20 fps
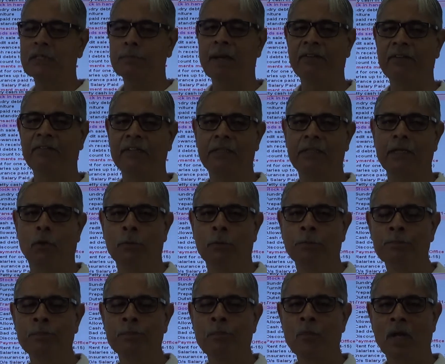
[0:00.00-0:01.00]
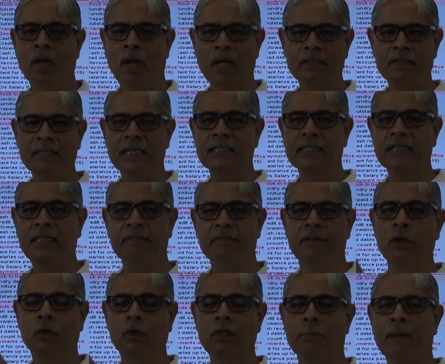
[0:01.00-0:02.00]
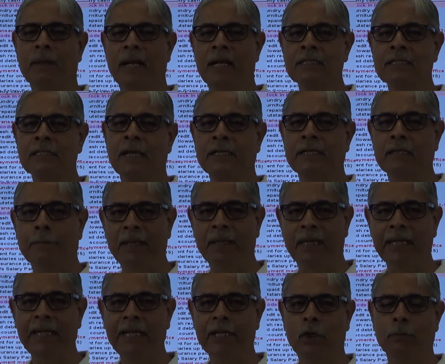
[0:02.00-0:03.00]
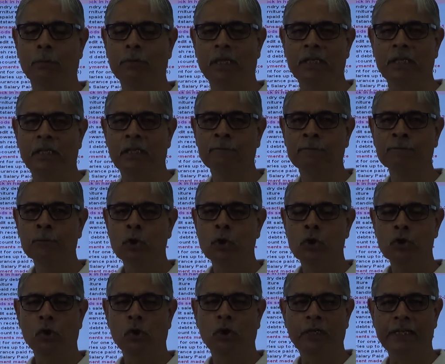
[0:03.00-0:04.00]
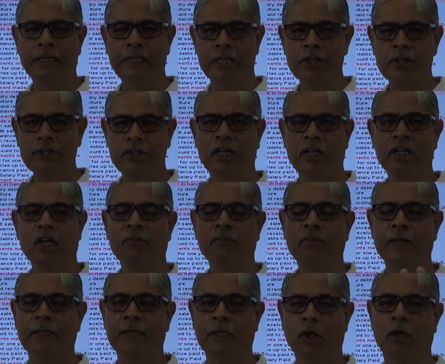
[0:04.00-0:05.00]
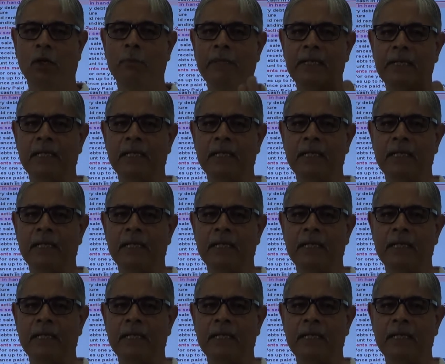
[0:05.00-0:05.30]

by which the assets given to the branch at the beginning of the year. So creation of an economic